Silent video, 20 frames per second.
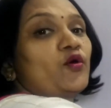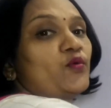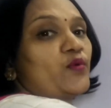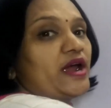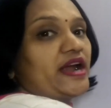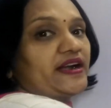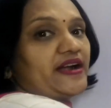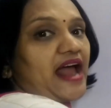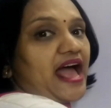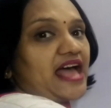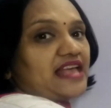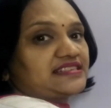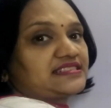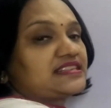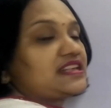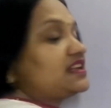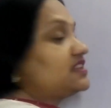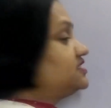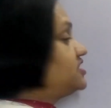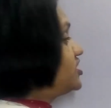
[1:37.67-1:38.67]

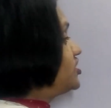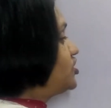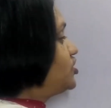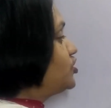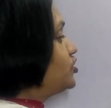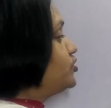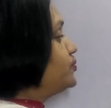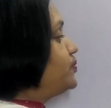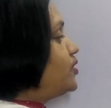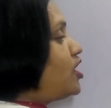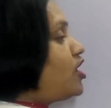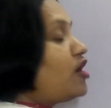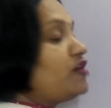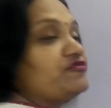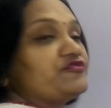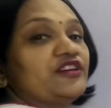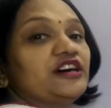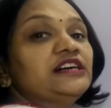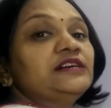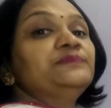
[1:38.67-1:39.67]
whereas the cube
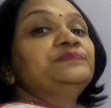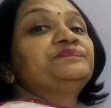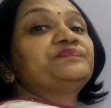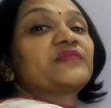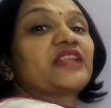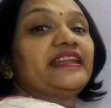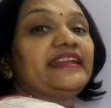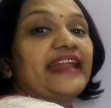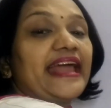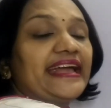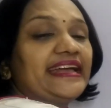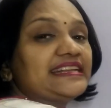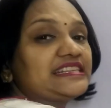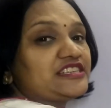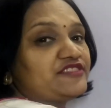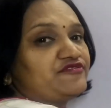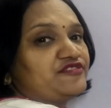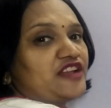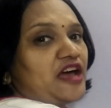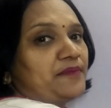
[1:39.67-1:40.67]
of a
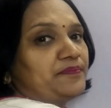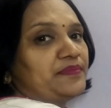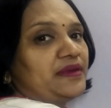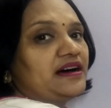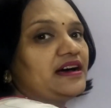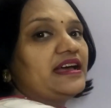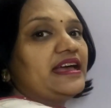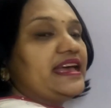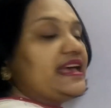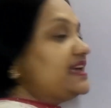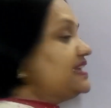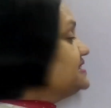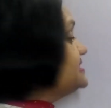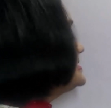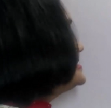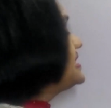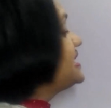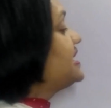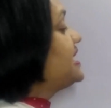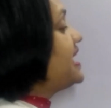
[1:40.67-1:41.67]
negative number
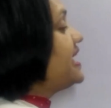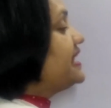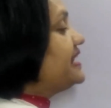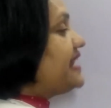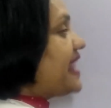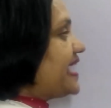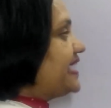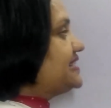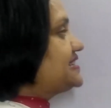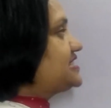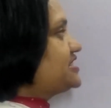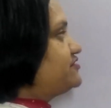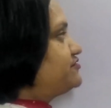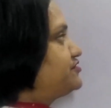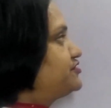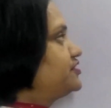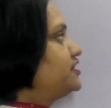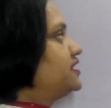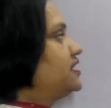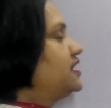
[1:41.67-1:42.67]
is negative.